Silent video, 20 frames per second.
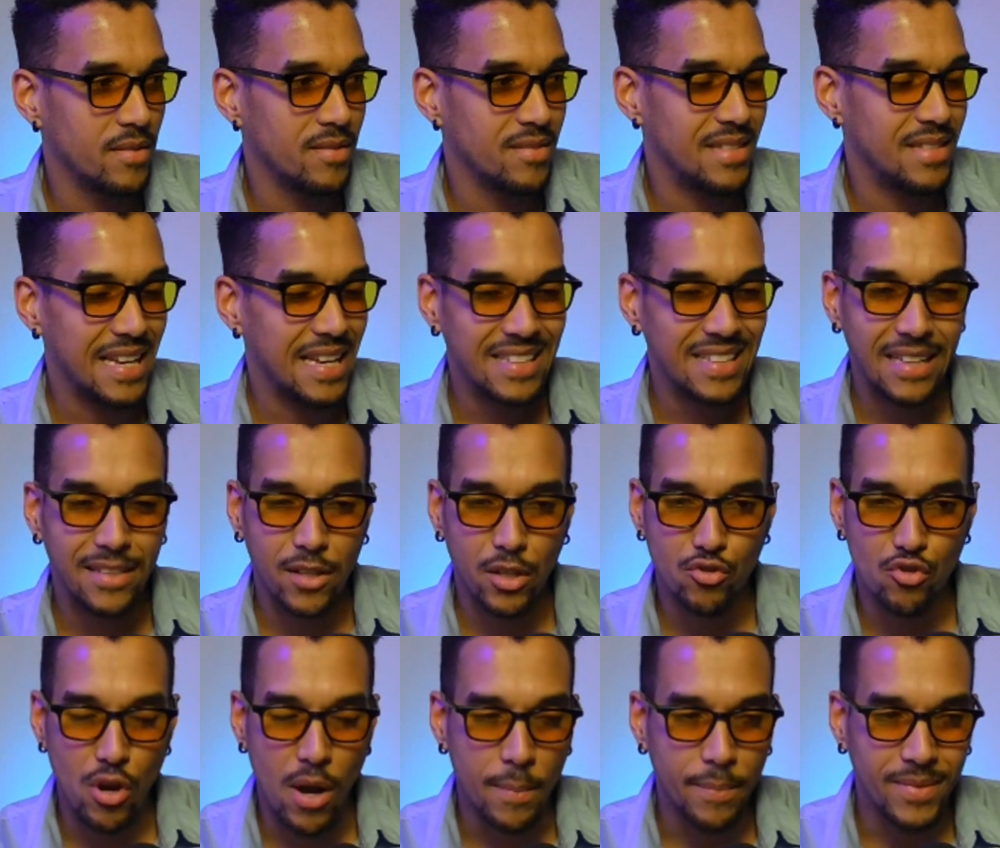they tend to
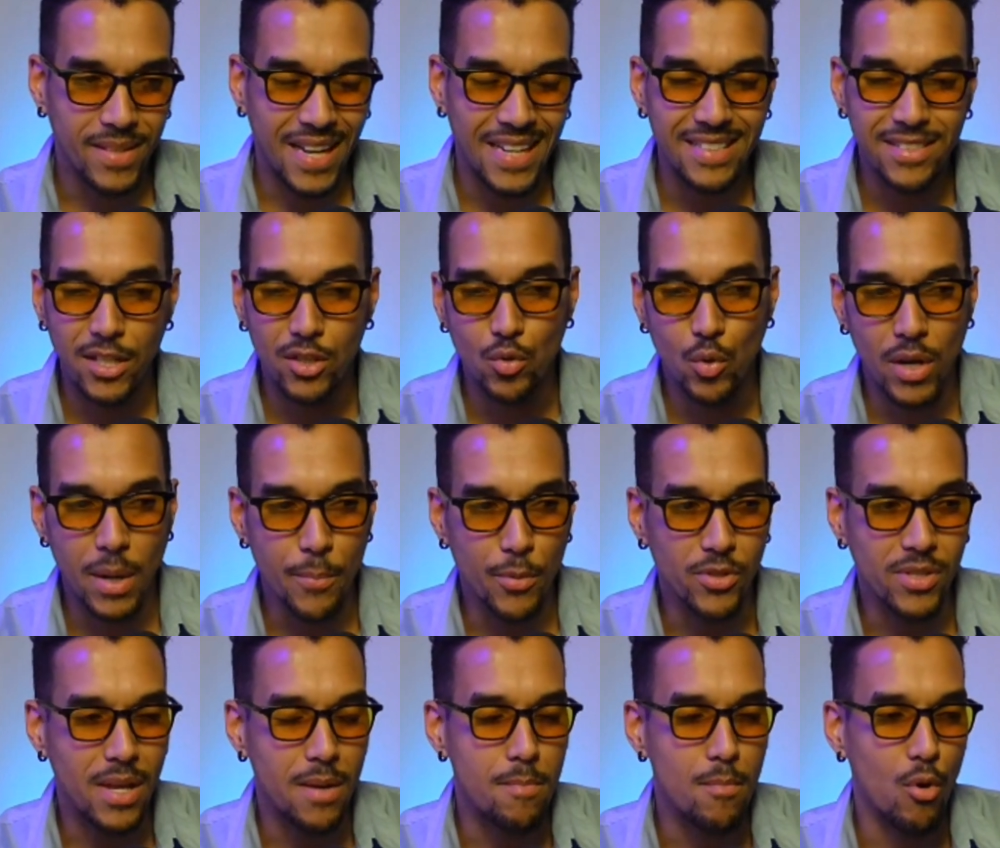drop 10 to
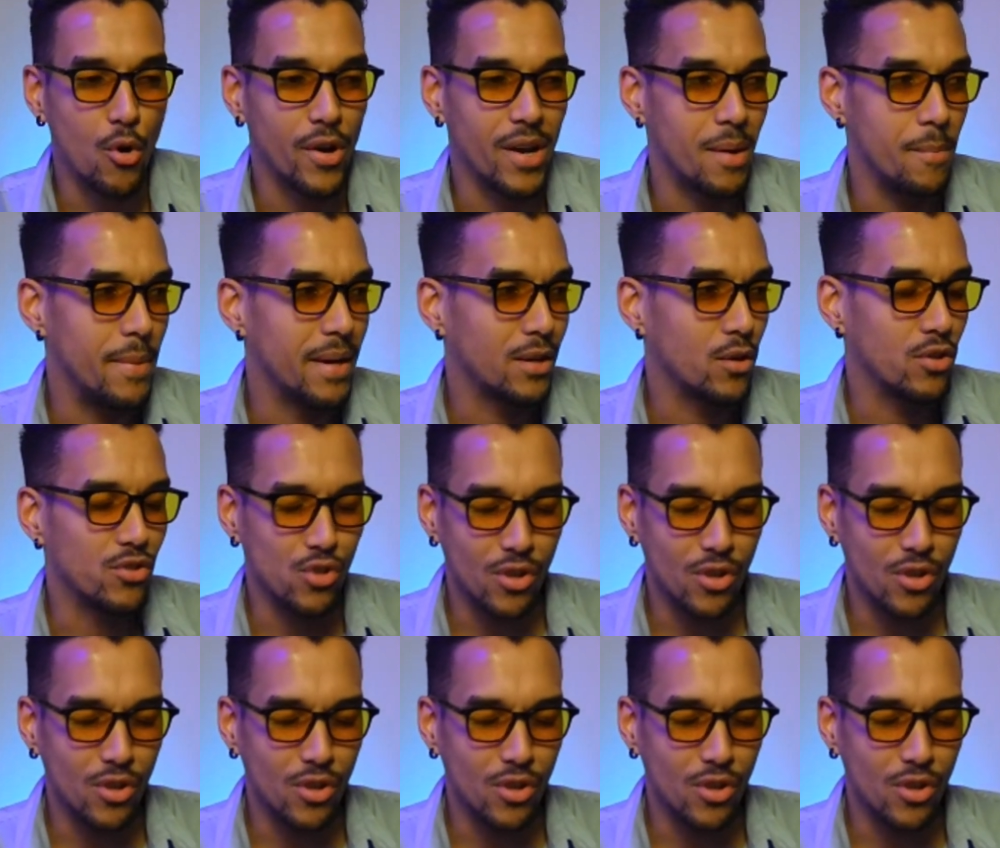20% more than Bitcoin.